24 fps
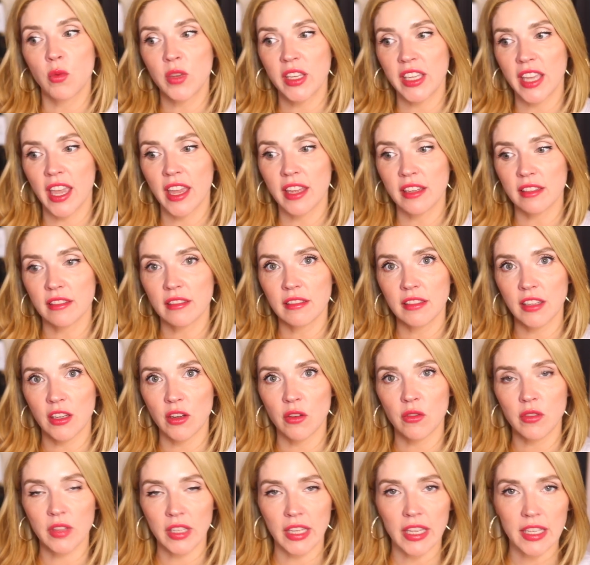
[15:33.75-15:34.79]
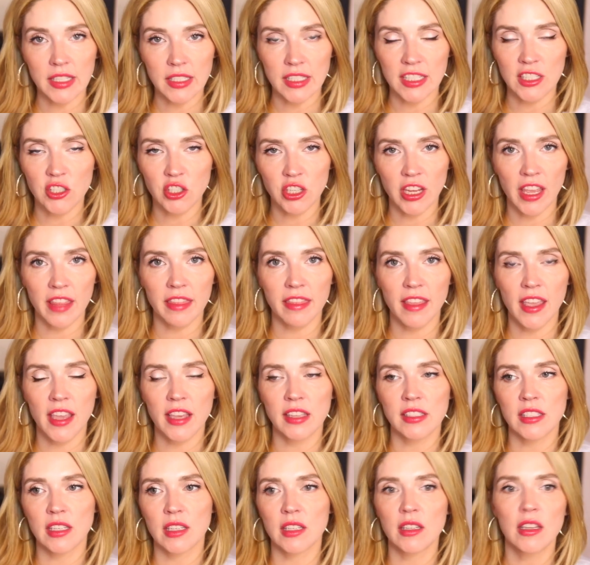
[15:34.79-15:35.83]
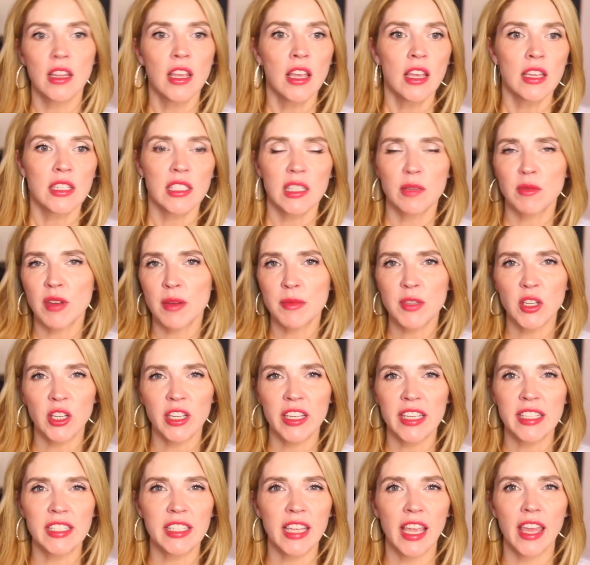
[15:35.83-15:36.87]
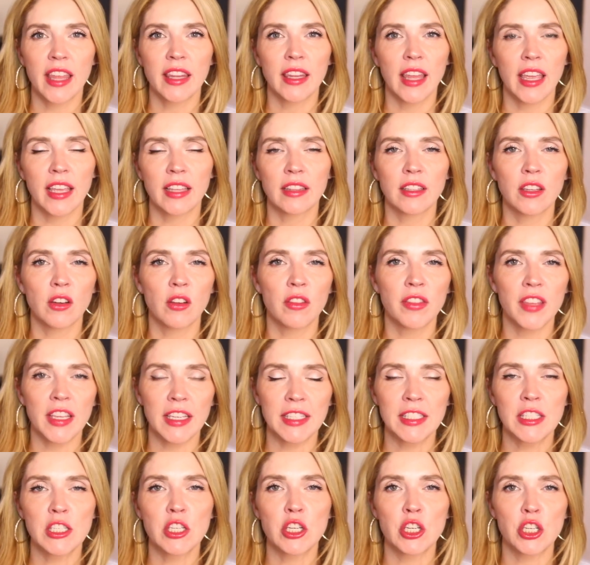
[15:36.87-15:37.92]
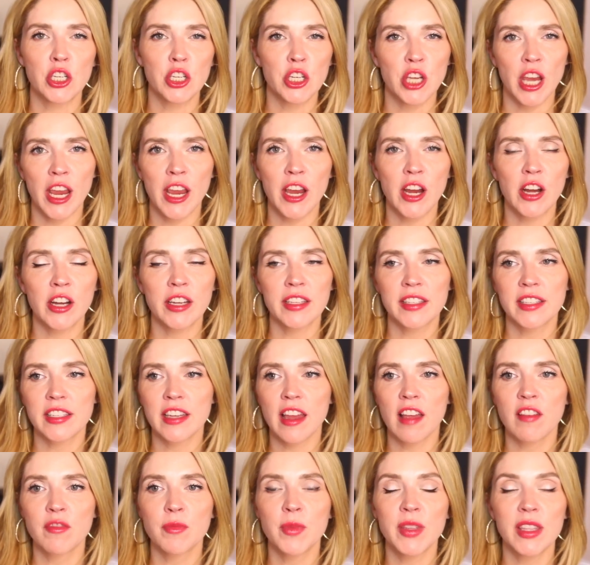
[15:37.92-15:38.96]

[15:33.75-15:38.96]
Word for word: We get, you know, the kids each get things and sometimes our kids get like little things to share and stuff.